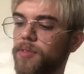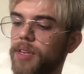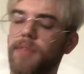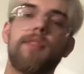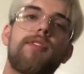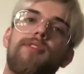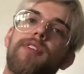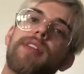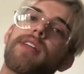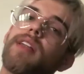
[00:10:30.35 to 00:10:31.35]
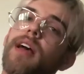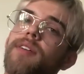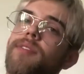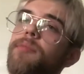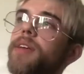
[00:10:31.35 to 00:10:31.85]
live a fulfilling
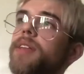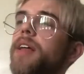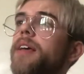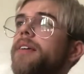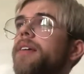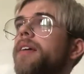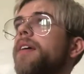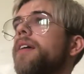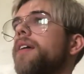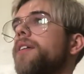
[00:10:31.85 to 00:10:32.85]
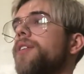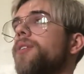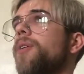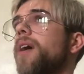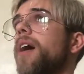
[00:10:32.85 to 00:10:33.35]
life and be like, you
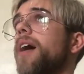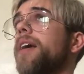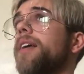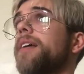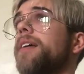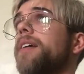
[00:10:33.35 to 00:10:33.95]
know, I'm